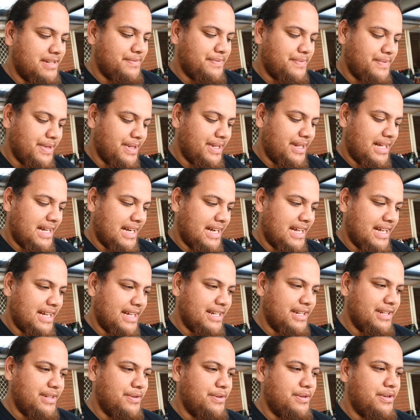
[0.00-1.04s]
feel like I can
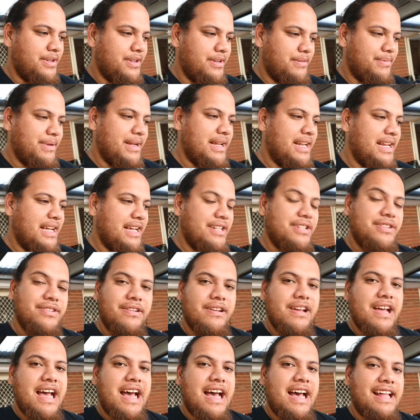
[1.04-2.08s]
do it, but you need two
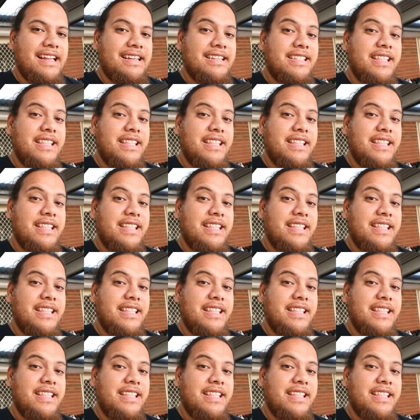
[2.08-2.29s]
hands.